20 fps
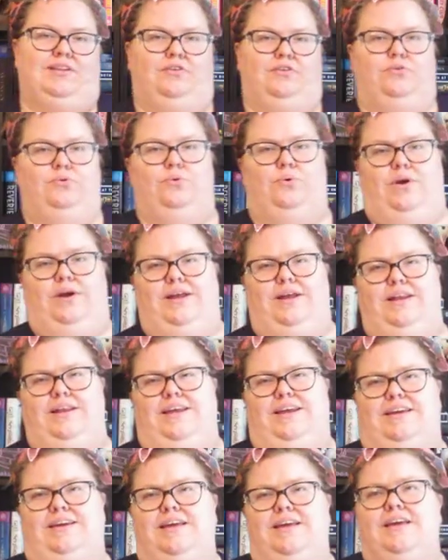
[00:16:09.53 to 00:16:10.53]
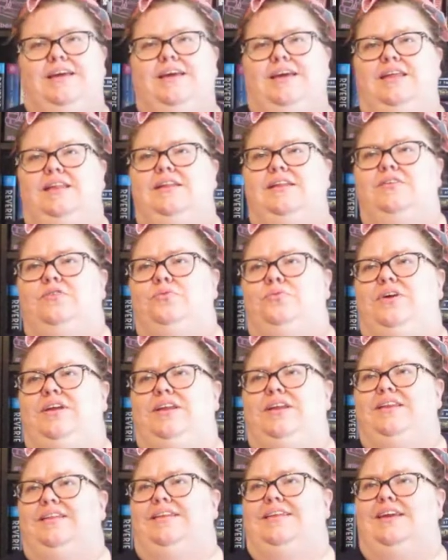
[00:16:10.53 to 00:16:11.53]
court. And, like, in this
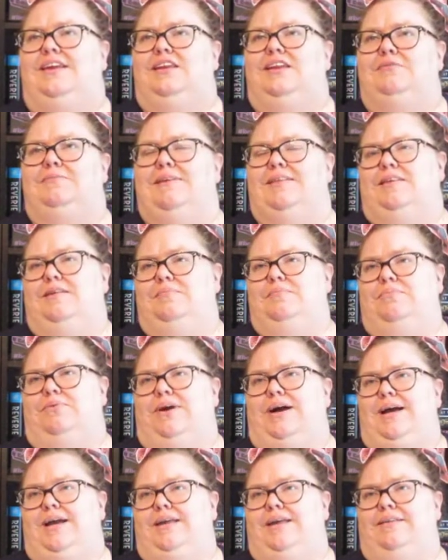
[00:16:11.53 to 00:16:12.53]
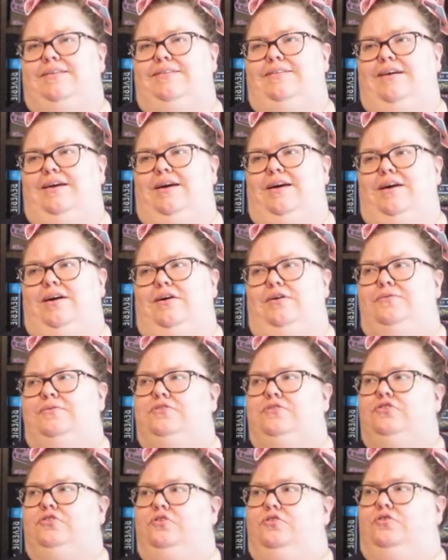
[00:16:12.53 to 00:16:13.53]
one, the kingdom is comprised
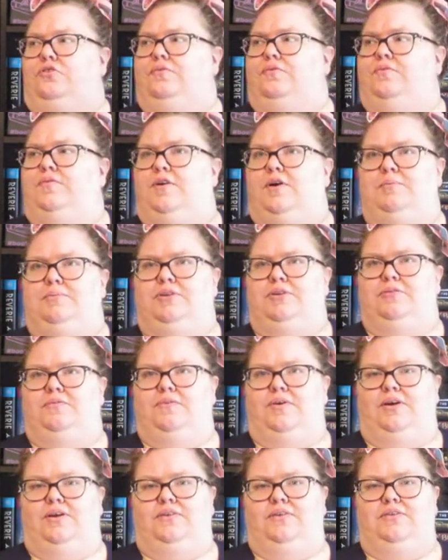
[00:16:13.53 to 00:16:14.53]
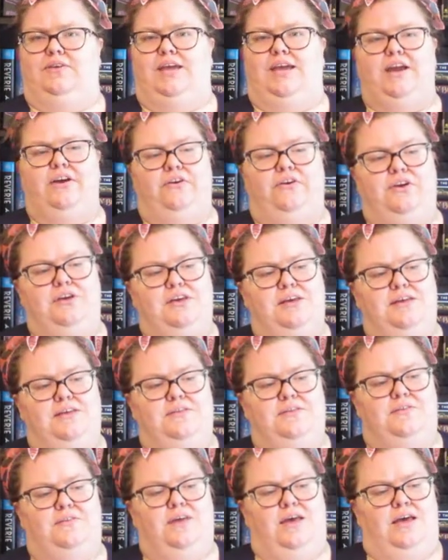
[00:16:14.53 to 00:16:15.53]
of children from different
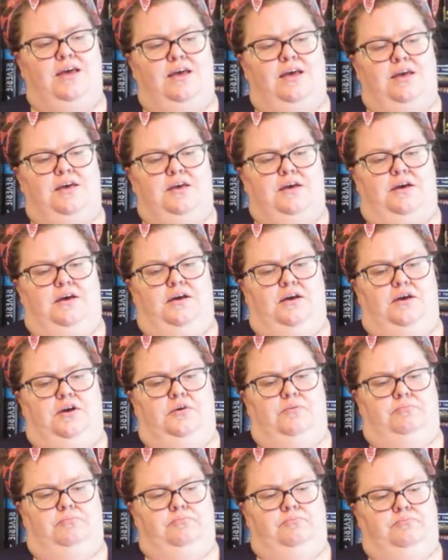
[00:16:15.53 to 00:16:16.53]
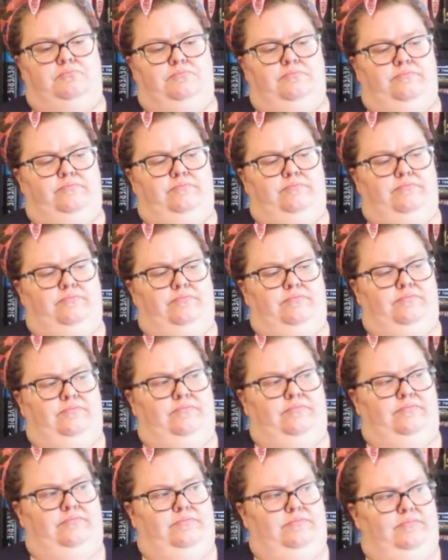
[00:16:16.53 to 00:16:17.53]
areas.
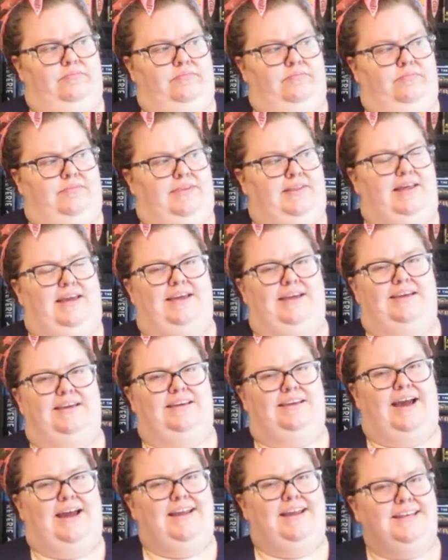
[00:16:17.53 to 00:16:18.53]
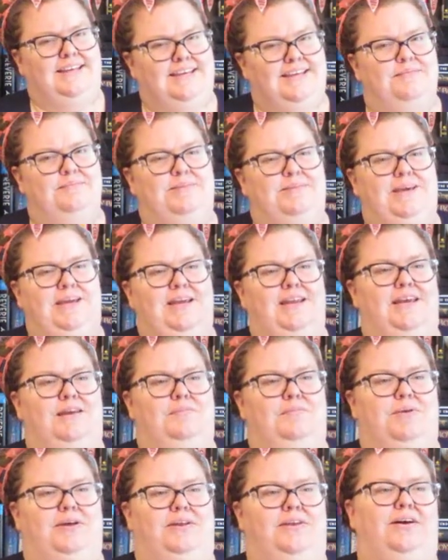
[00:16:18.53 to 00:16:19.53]
It's, like, kind of
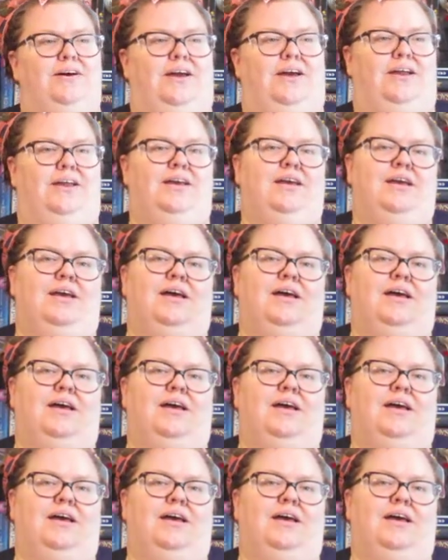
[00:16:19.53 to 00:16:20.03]
competing, but not.